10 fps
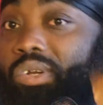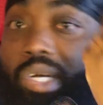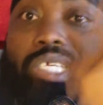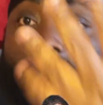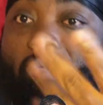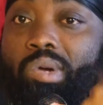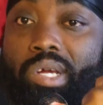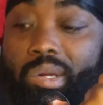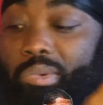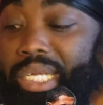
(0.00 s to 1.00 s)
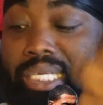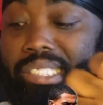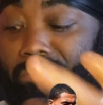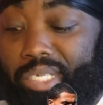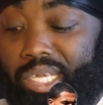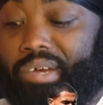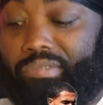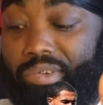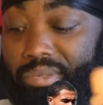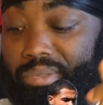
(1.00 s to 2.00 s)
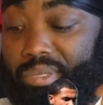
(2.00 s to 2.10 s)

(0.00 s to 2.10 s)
going to score. We need to be careful.